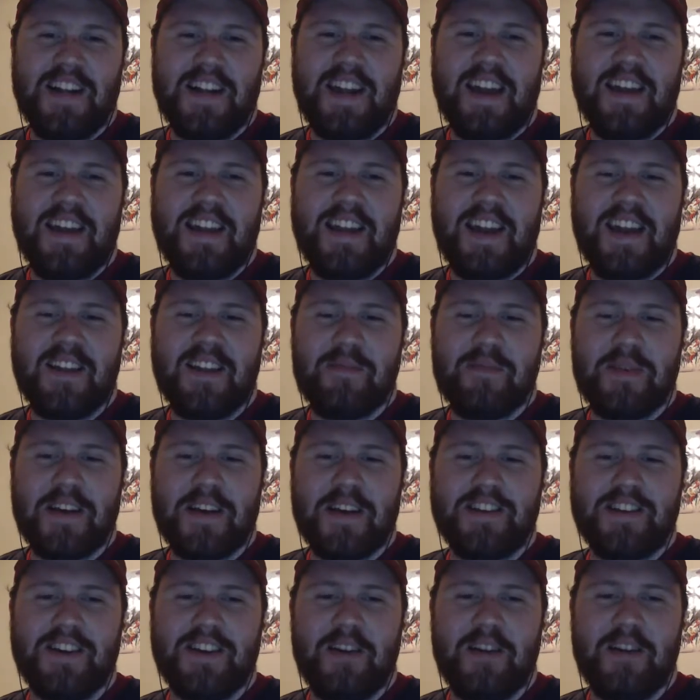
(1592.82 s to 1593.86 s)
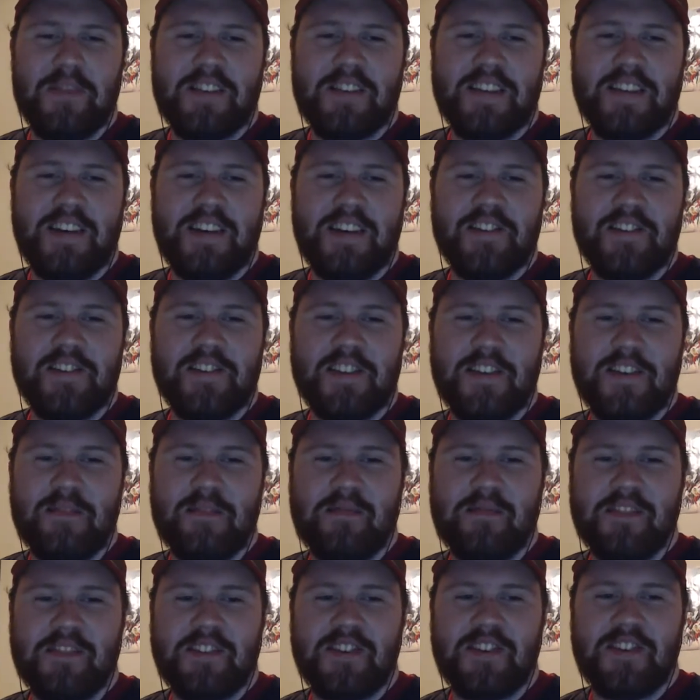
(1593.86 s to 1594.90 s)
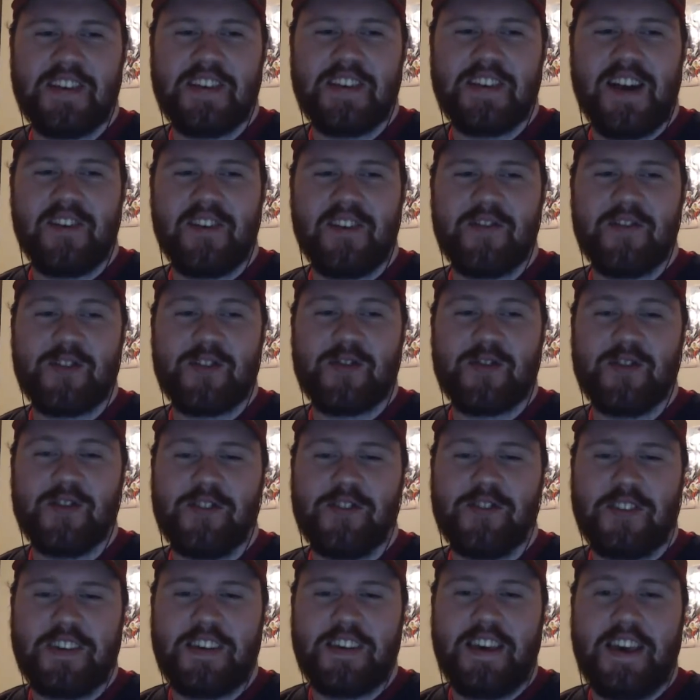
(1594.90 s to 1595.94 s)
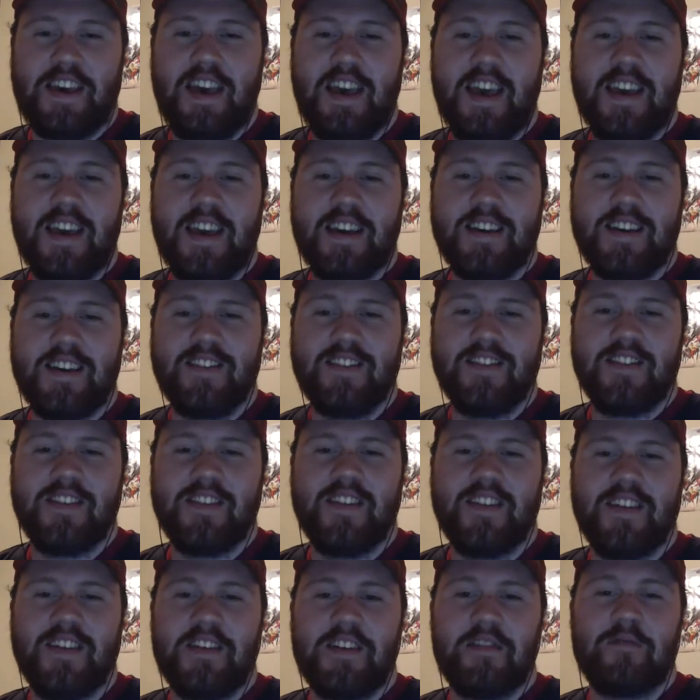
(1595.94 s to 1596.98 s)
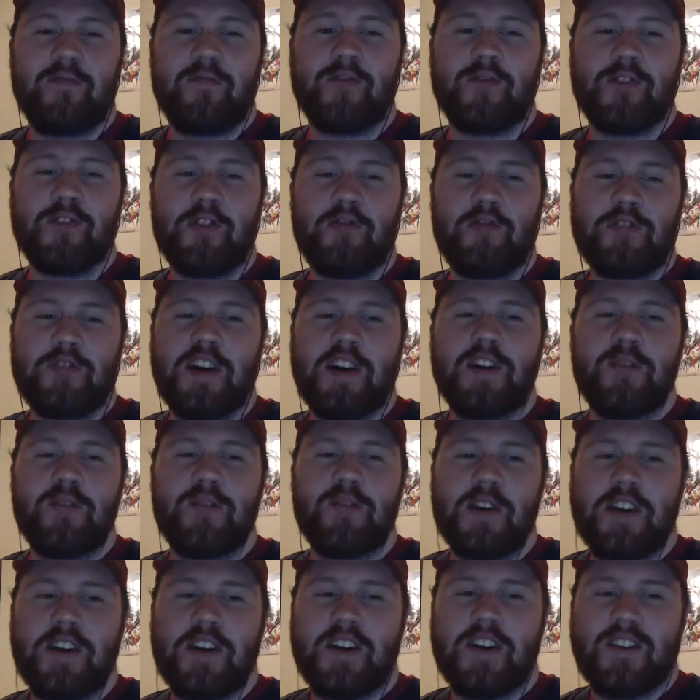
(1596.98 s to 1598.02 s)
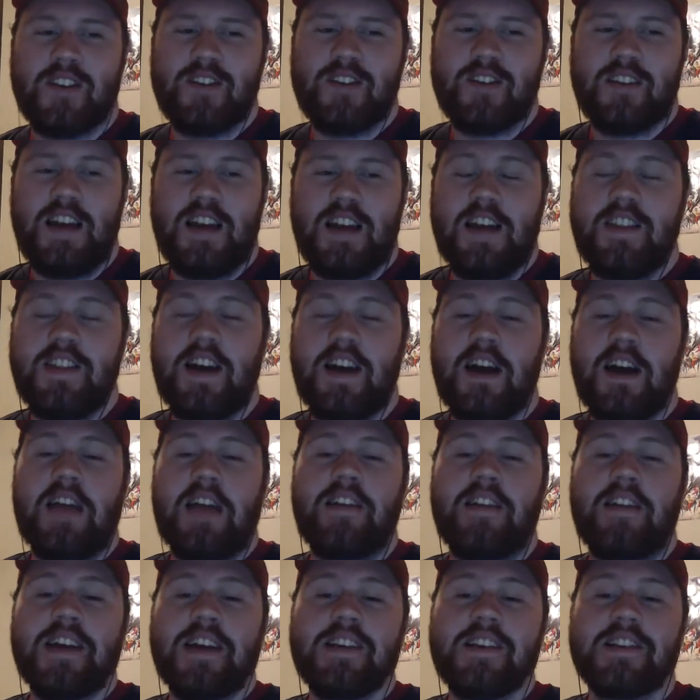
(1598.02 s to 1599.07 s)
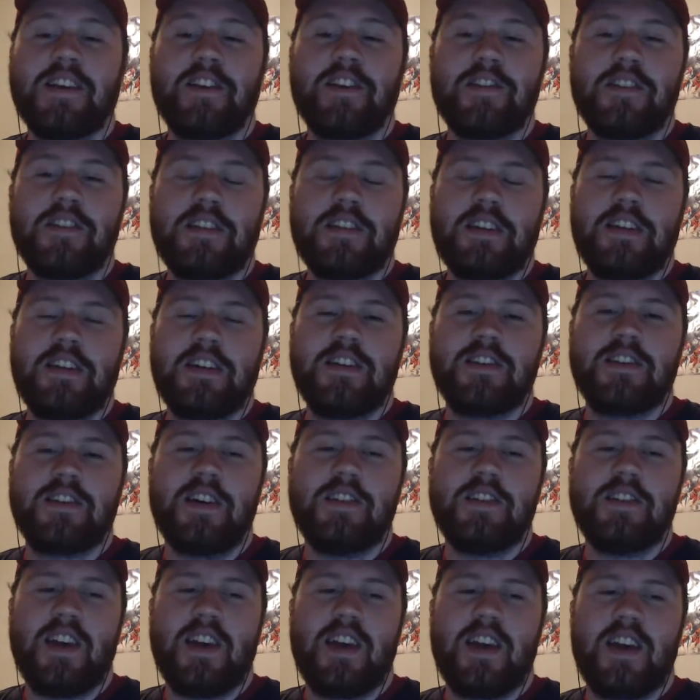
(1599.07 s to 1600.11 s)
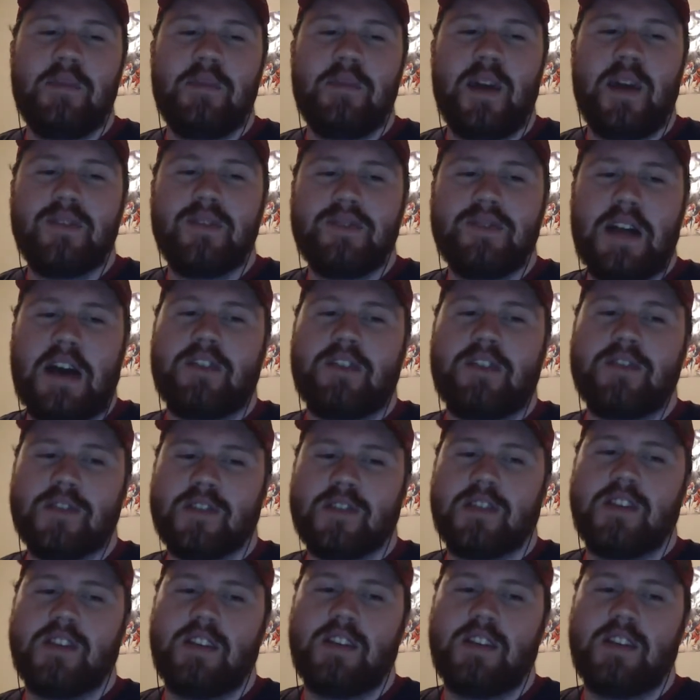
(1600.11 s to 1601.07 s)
Aunt Anna picks up and tells him she's had her stroke. And for those unaware, and then he sends Aunt May flowers.